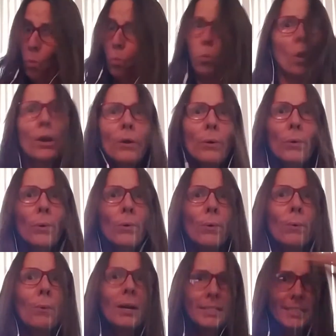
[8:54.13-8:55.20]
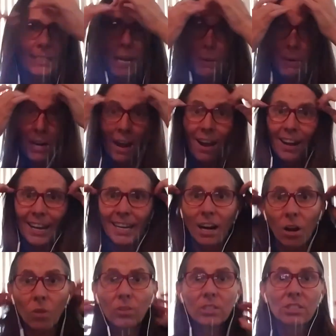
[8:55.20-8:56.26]
whoa, what's going on? I got
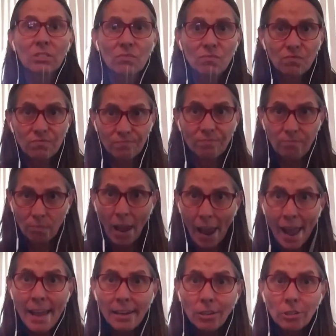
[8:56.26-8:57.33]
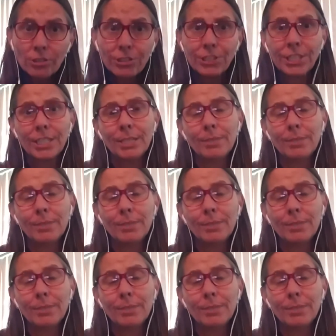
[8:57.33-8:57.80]
all this energy.